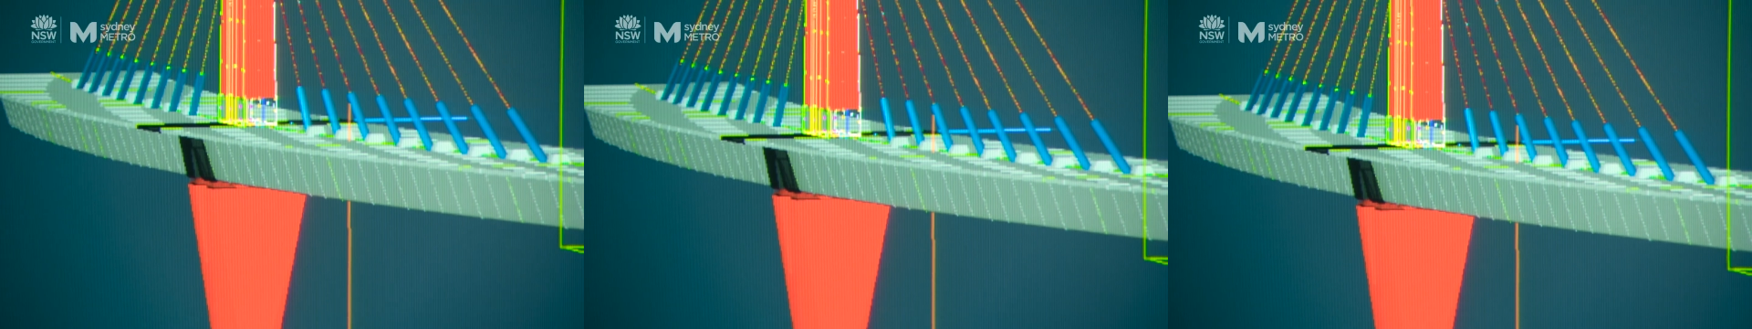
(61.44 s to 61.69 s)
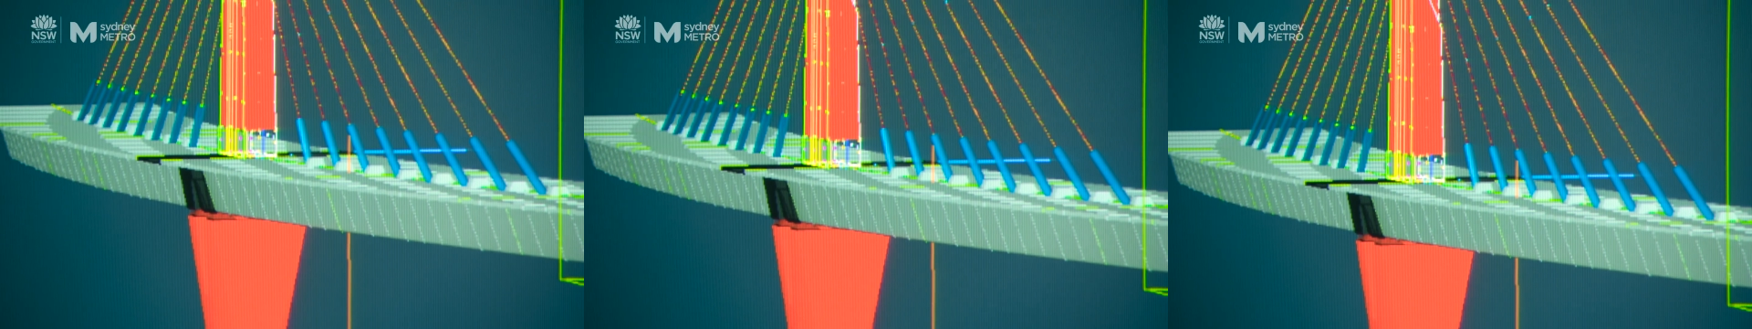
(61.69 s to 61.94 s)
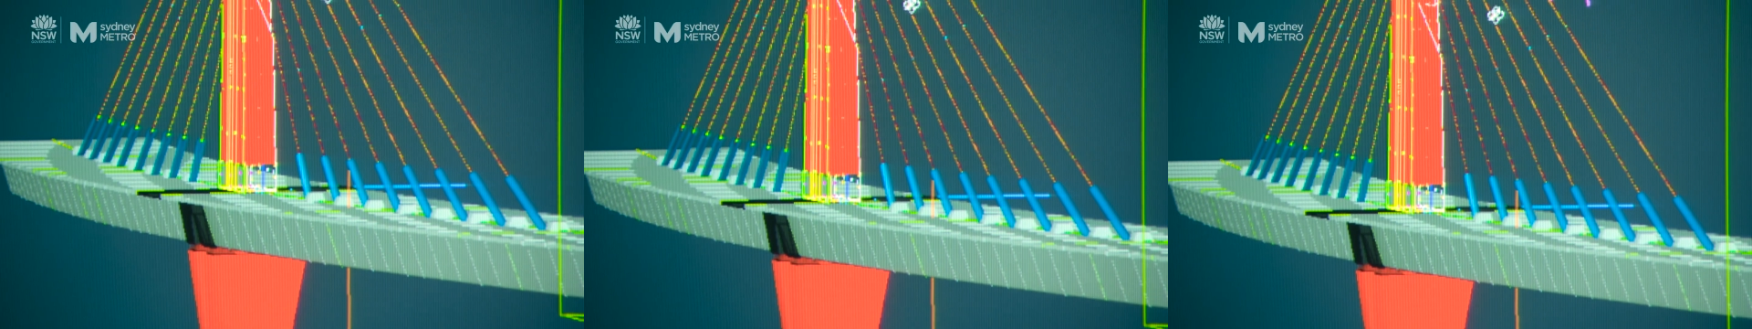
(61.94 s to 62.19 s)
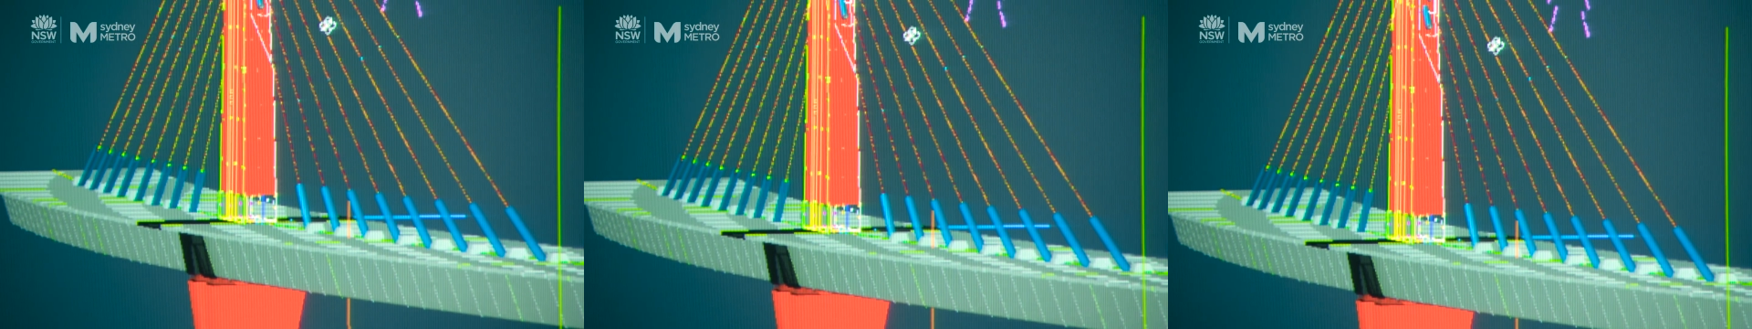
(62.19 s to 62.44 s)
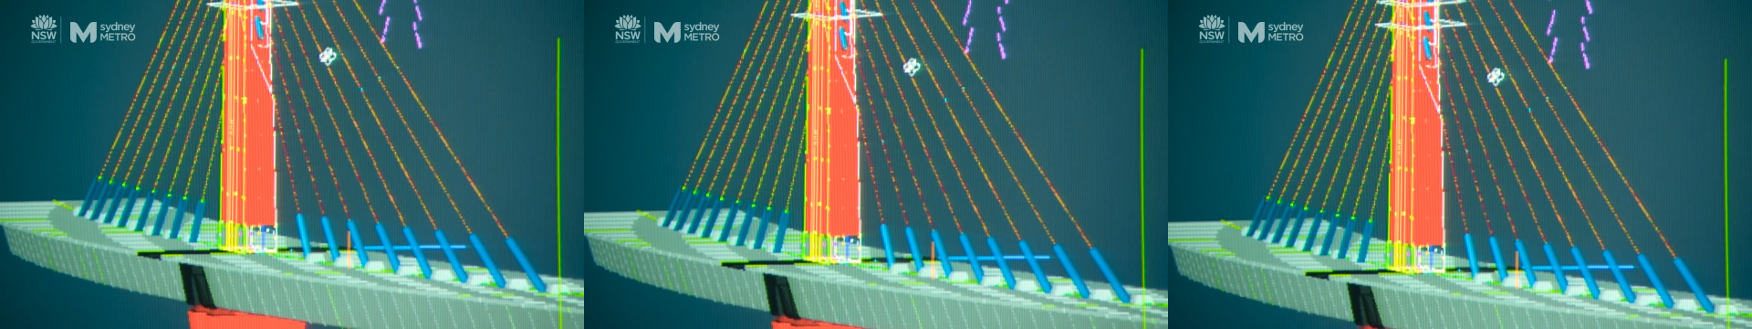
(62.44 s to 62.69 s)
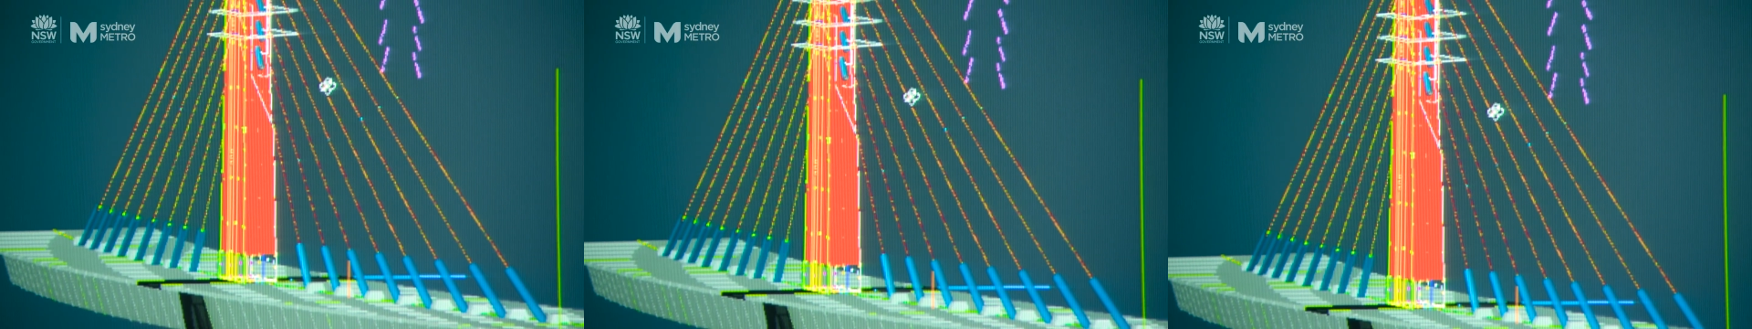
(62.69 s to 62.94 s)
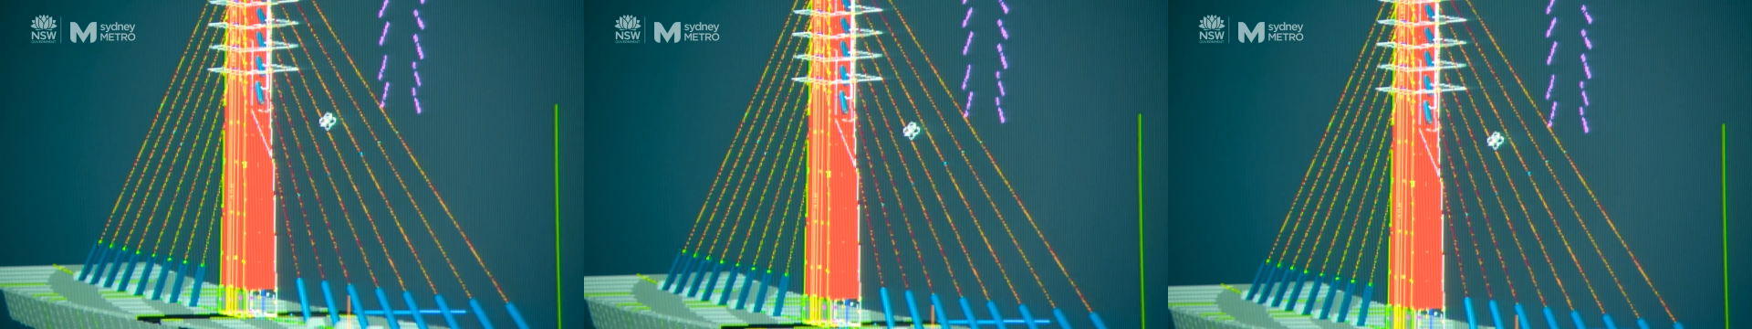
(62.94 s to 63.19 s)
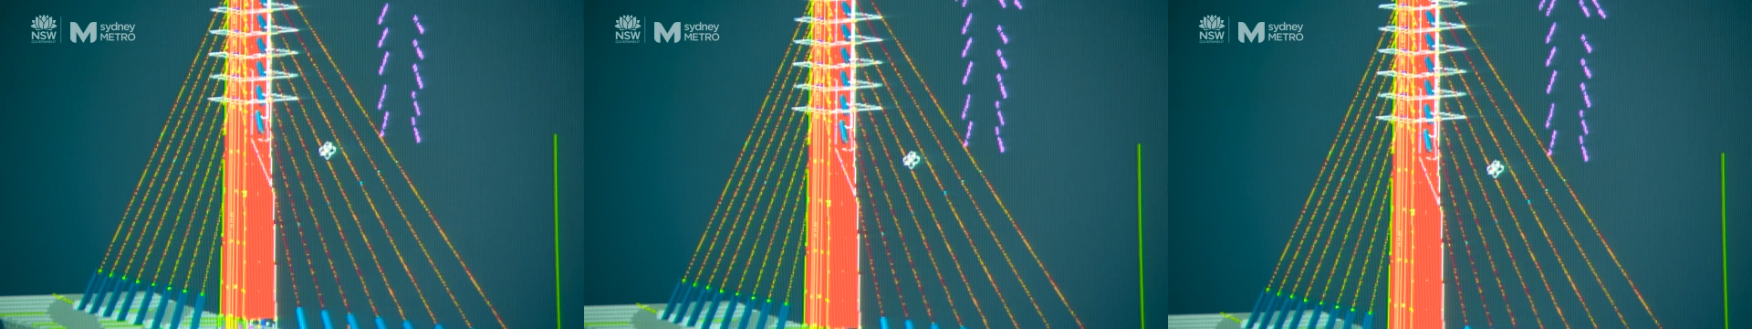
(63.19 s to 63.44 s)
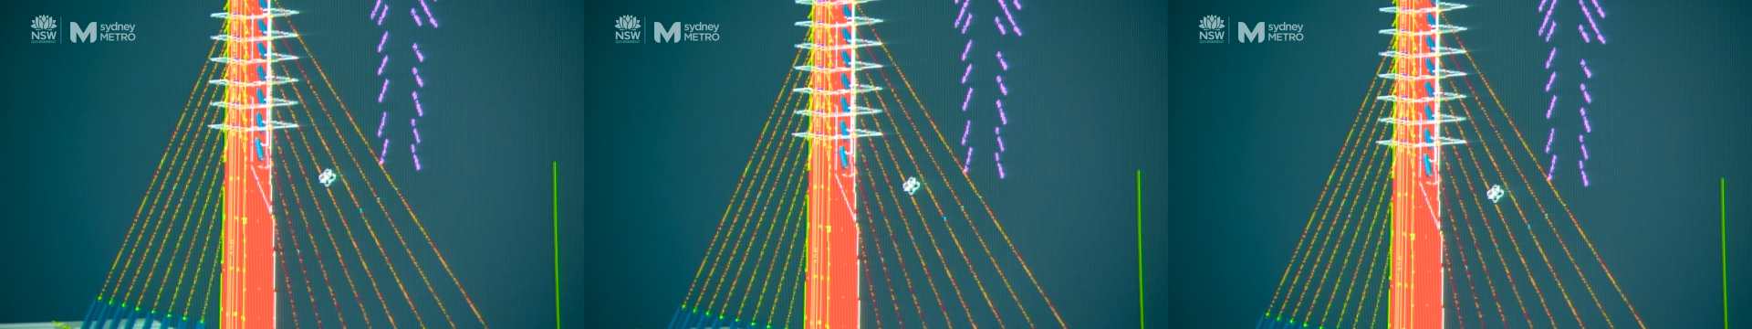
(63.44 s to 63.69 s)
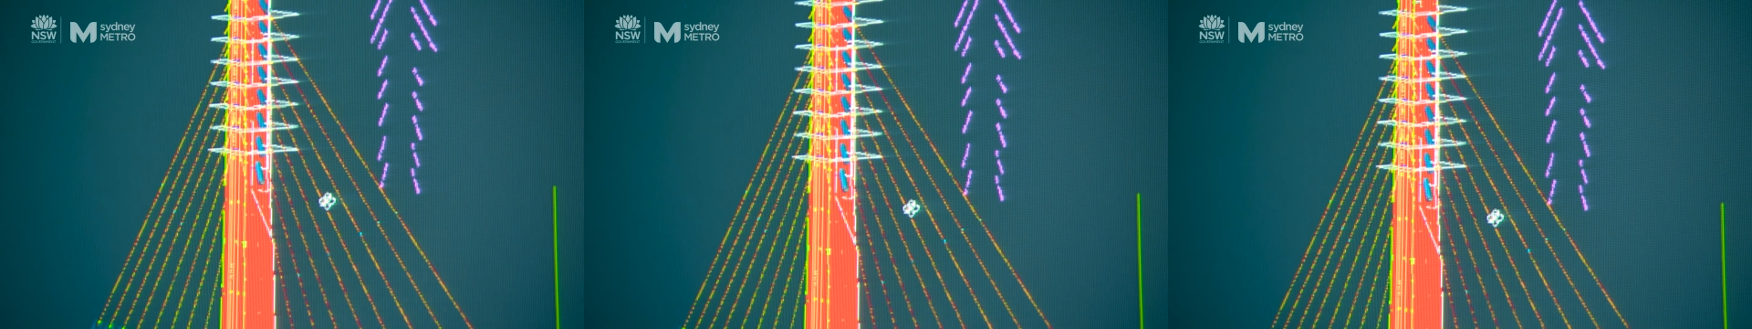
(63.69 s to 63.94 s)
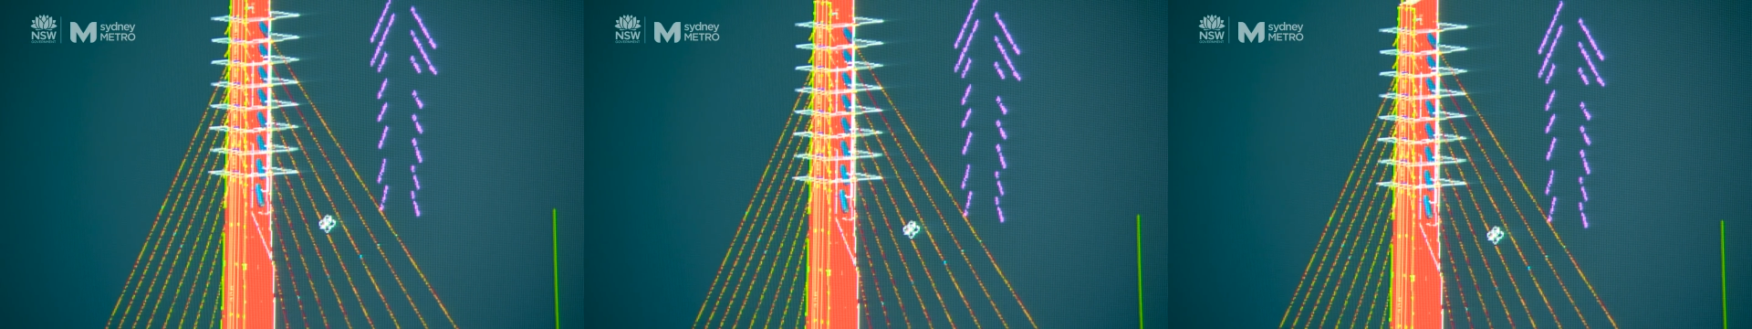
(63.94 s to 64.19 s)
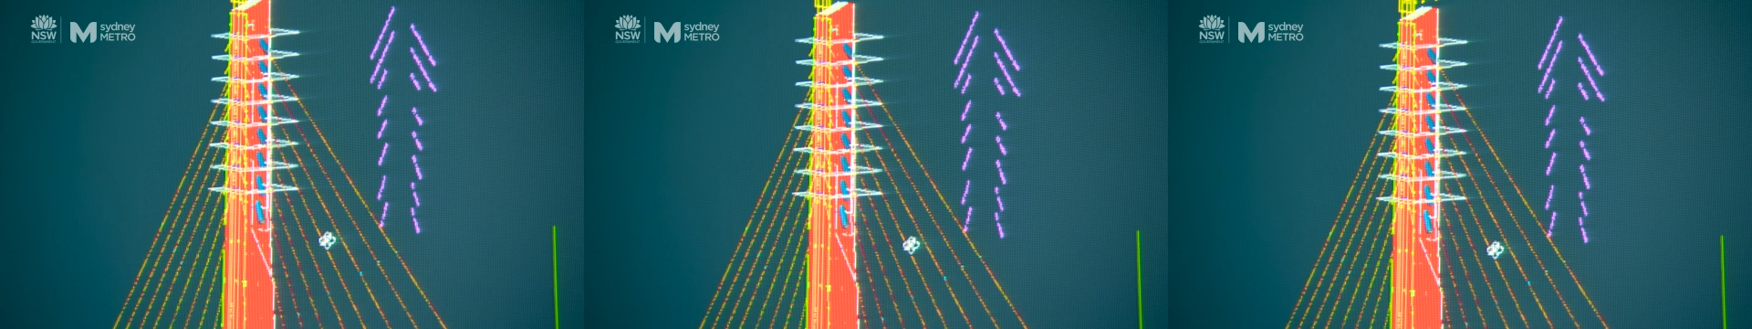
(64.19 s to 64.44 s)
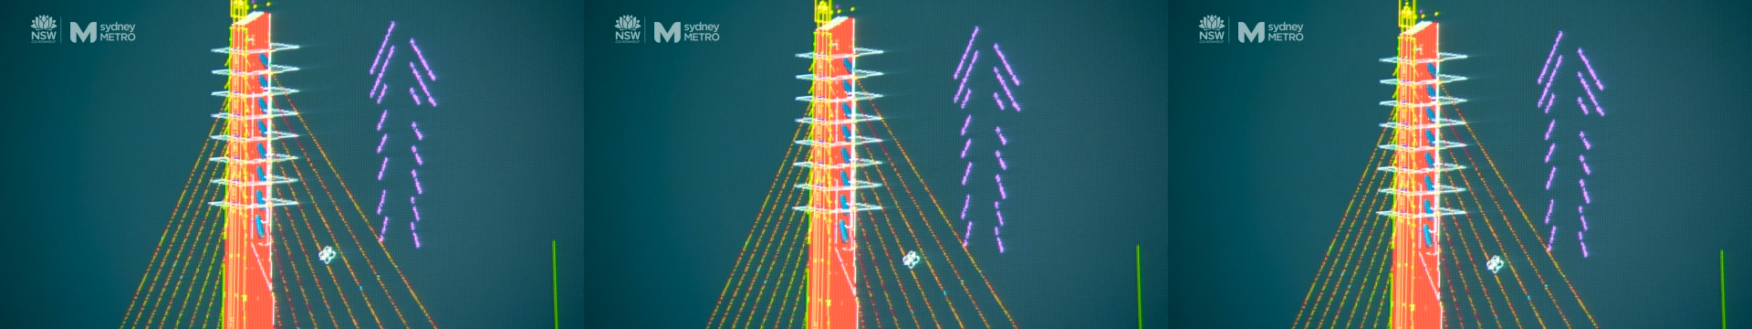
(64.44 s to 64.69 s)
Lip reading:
No face is visible, so there are no lips to read.